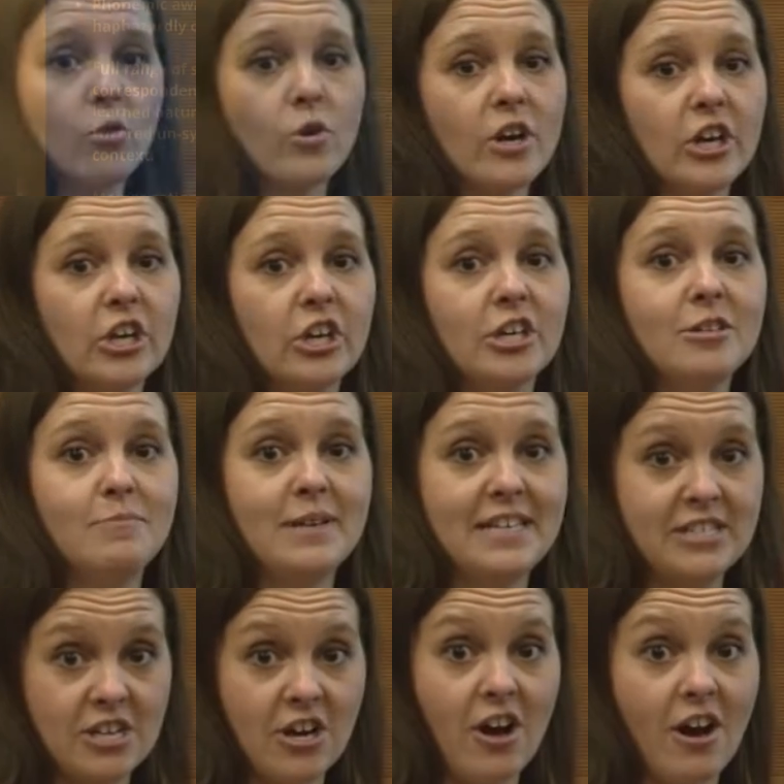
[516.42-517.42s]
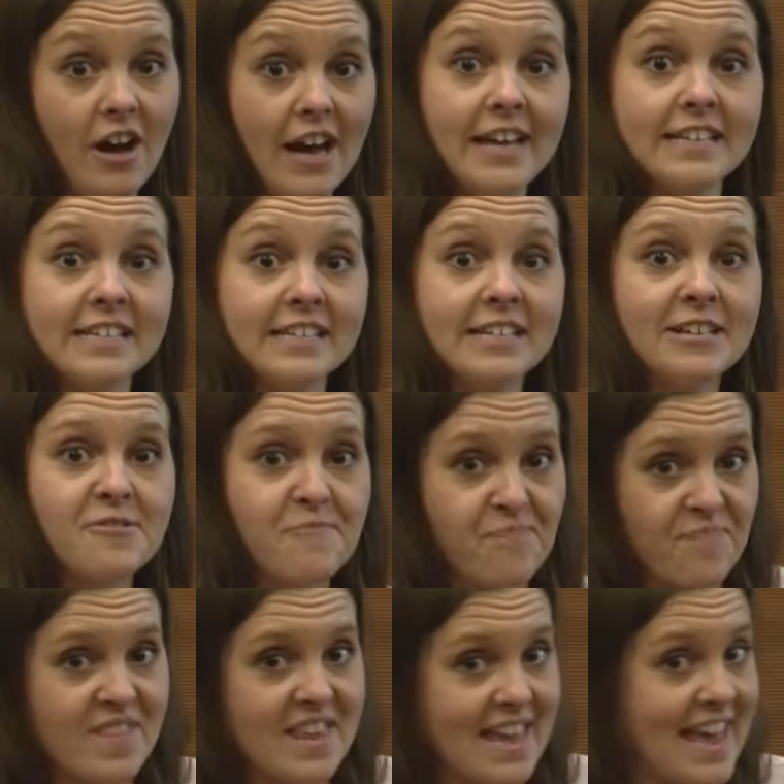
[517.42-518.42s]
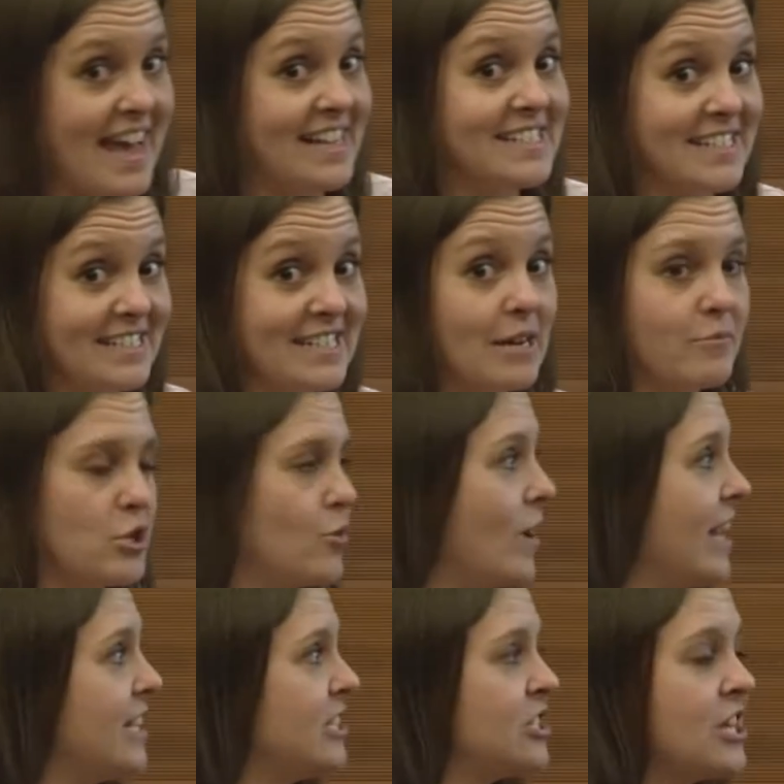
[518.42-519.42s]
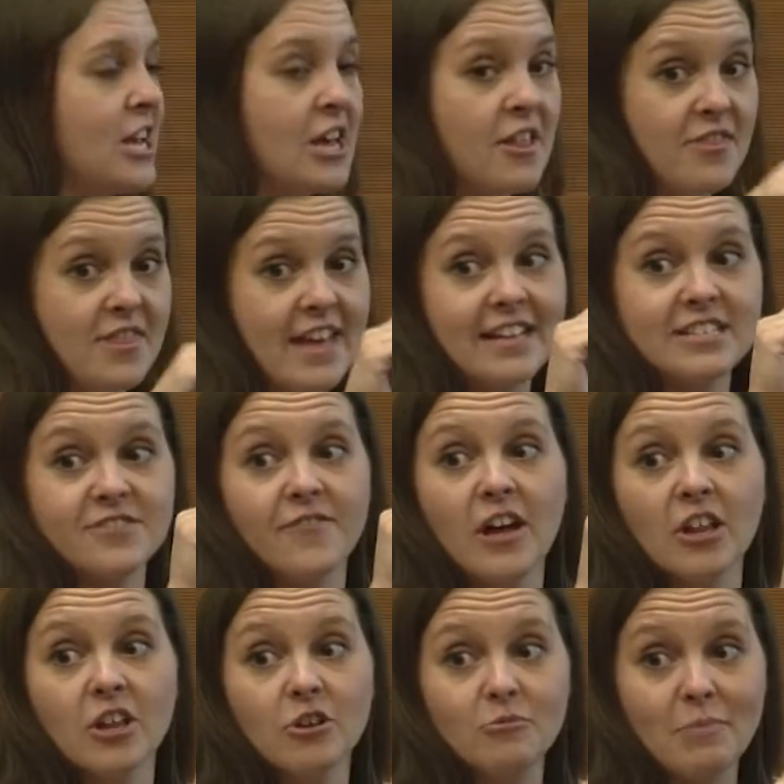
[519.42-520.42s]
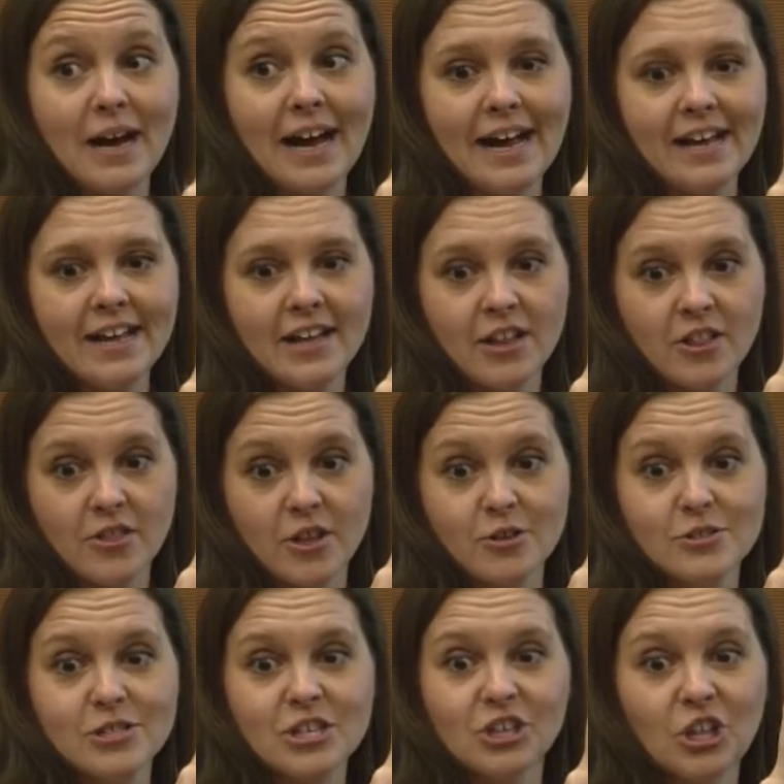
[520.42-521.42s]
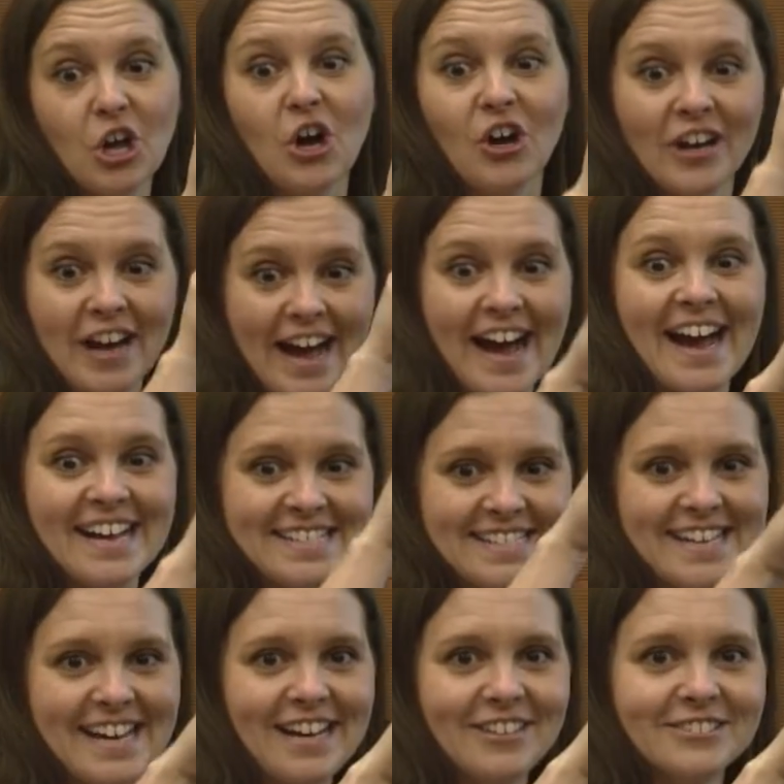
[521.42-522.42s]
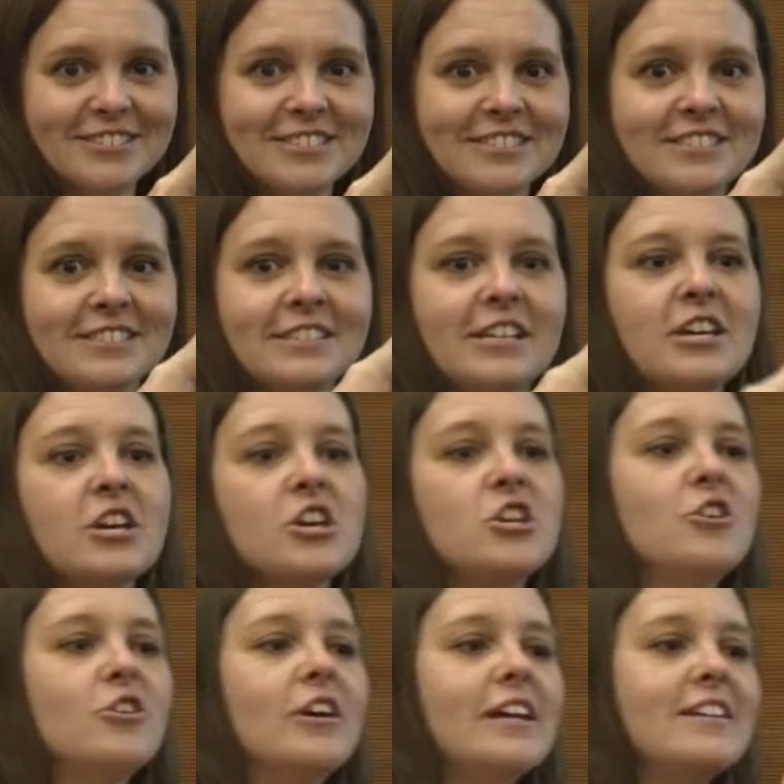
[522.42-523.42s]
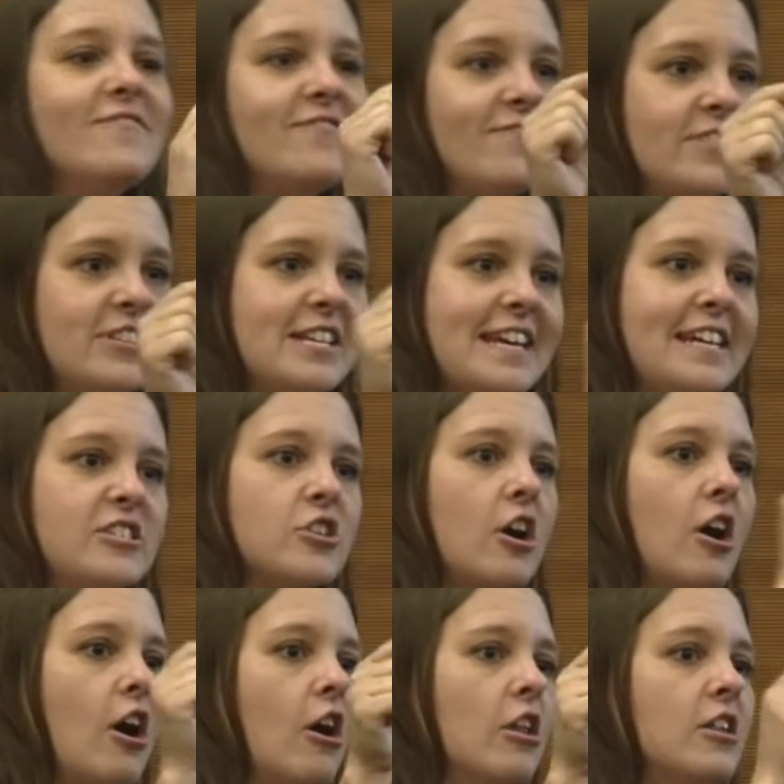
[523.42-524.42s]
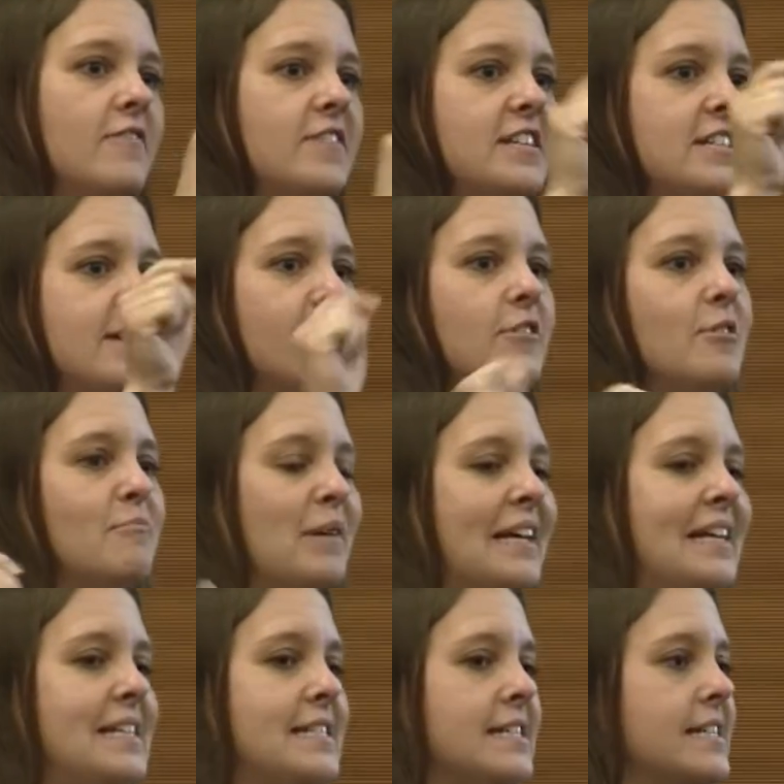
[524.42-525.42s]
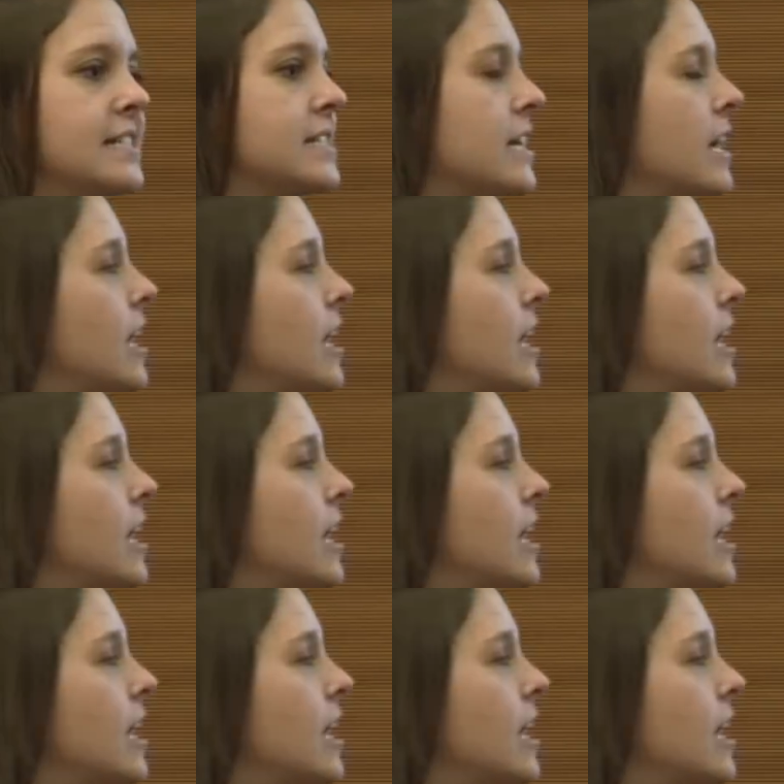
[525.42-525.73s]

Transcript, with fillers: or it could be taught as a WH that's followed by those long I sounds. You can teach all of the different pieces